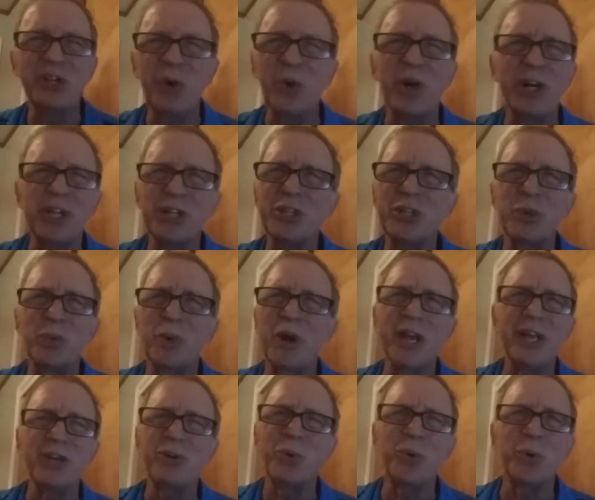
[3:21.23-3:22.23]
going in the
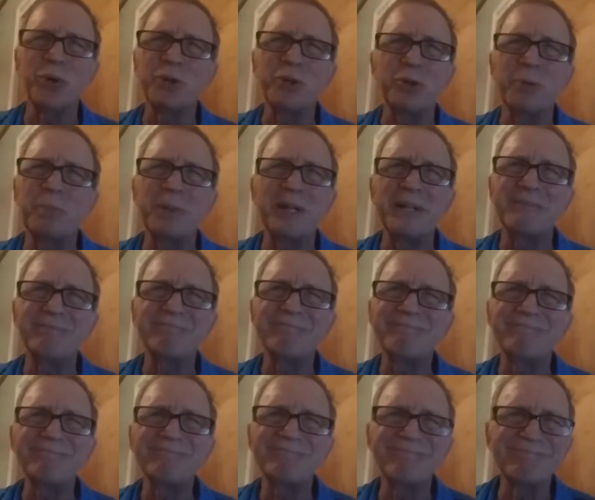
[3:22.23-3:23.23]
right order, but
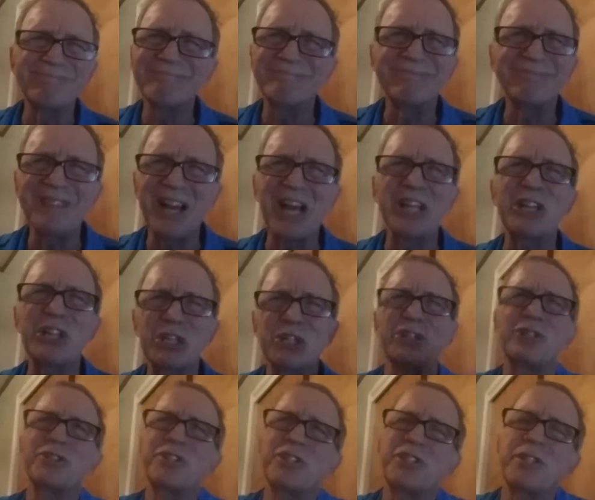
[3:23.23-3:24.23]
"I
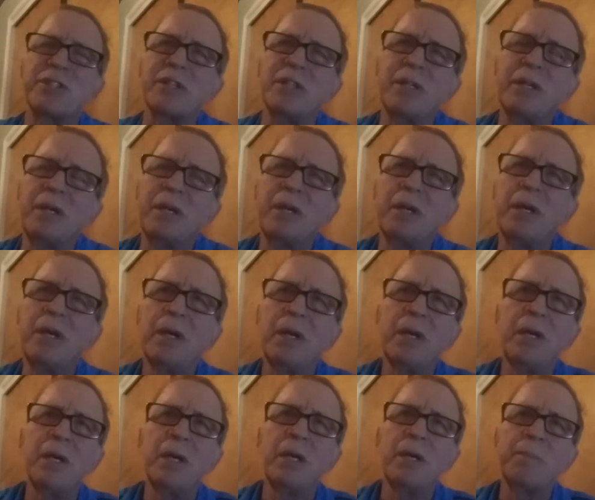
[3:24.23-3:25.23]
thirst."
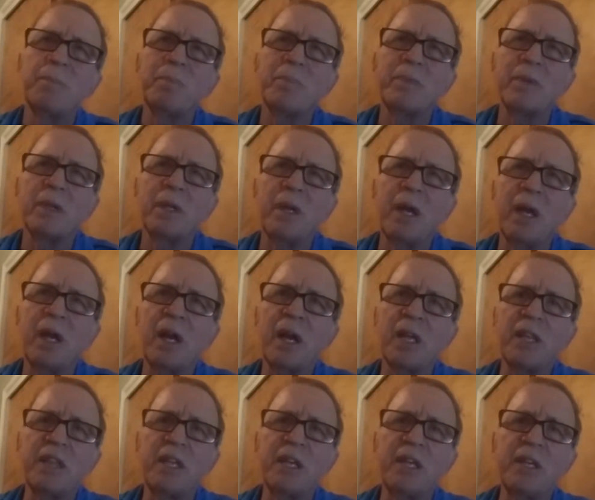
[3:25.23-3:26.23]
And
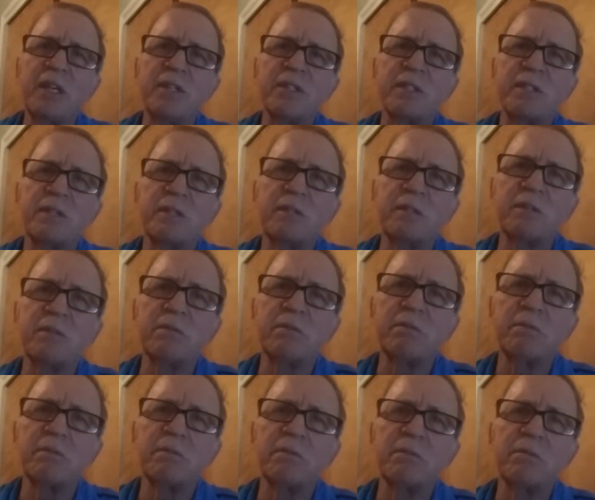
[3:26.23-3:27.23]
I think he's
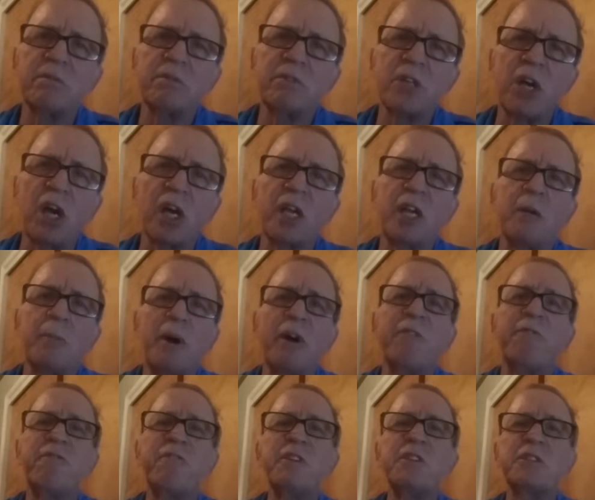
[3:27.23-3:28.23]
talking
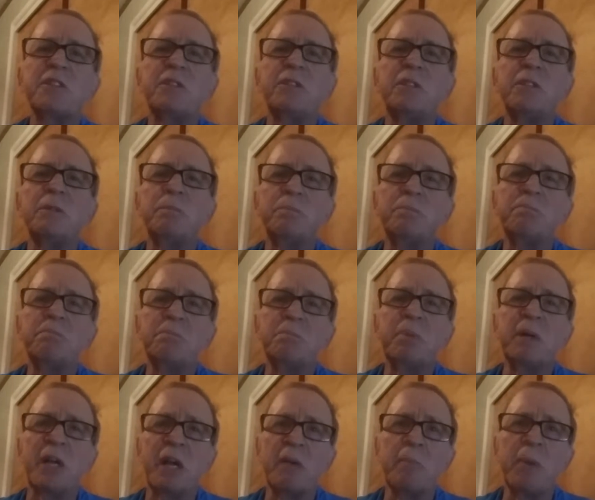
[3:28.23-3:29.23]
about physical,
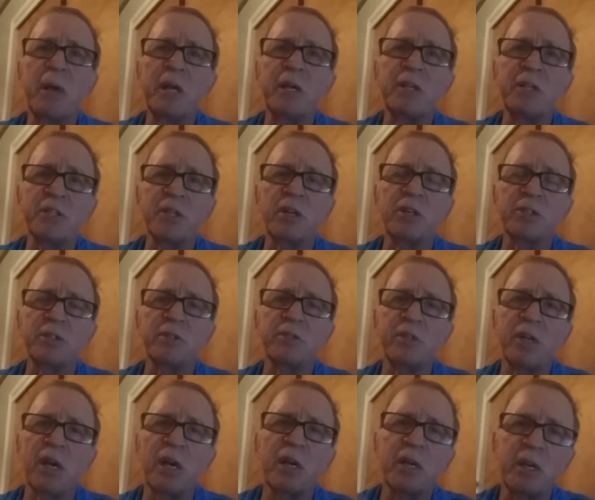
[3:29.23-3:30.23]
but I bet he's also
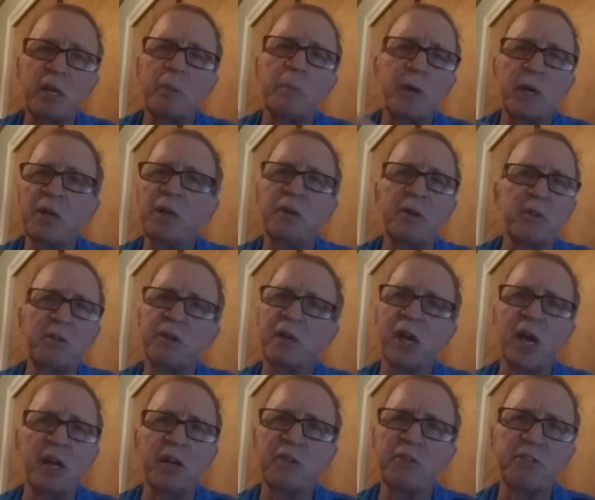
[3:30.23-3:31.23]
talking about another
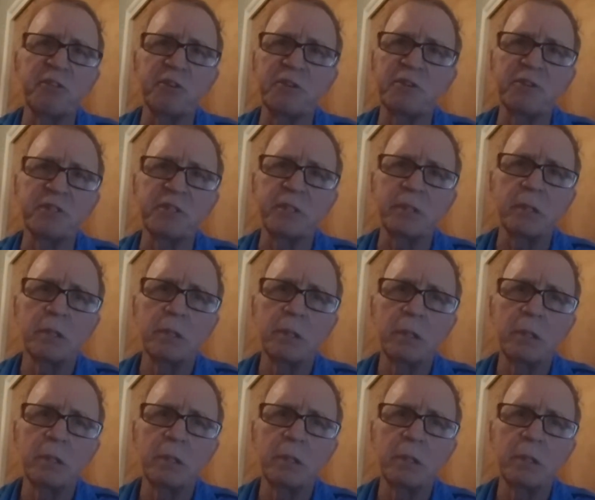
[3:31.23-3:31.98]
kind of thirst.